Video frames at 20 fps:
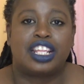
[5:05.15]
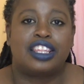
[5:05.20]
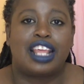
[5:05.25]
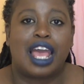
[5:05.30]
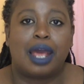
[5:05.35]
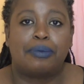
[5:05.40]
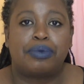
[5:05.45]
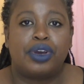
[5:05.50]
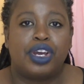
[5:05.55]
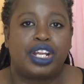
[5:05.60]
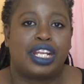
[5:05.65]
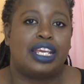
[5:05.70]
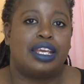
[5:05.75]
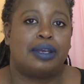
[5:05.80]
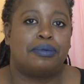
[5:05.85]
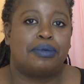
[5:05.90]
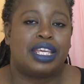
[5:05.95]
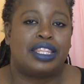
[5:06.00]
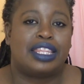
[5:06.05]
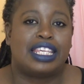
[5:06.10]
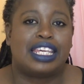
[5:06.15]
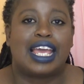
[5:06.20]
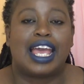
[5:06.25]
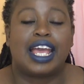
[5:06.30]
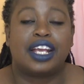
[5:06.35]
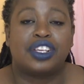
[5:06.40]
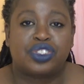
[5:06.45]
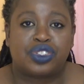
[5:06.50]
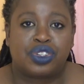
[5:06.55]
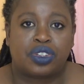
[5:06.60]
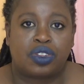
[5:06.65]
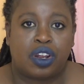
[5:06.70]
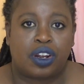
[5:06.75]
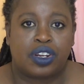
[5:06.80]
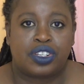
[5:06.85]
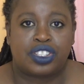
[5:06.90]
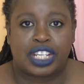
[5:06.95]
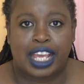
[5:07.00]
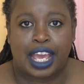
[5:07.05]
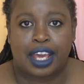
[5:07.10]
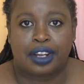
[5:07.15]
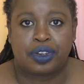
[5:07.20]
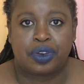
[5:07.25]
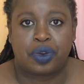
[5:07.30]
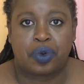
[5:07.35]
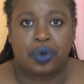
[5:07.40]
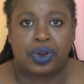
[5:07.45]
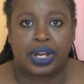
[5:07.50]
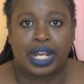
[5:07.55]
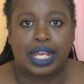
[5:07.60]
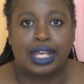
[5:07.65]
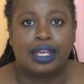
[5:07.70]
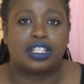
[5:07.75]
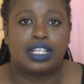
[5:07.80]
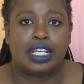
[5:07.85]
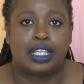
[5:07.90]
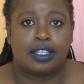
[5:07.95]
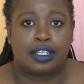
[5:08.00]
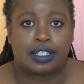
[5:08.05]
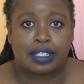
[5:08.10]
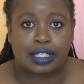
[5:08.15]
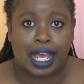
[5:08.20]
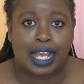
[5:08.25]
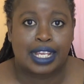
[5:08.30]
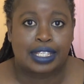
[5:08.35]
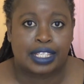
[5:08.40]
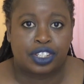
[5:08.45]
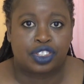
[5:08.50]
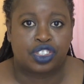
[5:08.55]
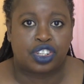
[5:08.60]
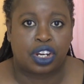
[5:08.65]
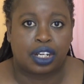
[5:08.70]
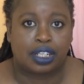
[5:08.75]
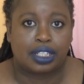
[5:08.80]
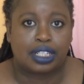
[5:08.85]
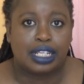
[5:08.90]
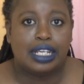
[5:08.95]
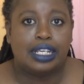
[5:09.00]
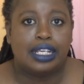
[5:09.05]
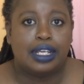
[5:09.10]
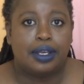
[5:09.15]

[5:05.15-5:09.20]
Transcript: and that put him in the extra large category in the sizing chart.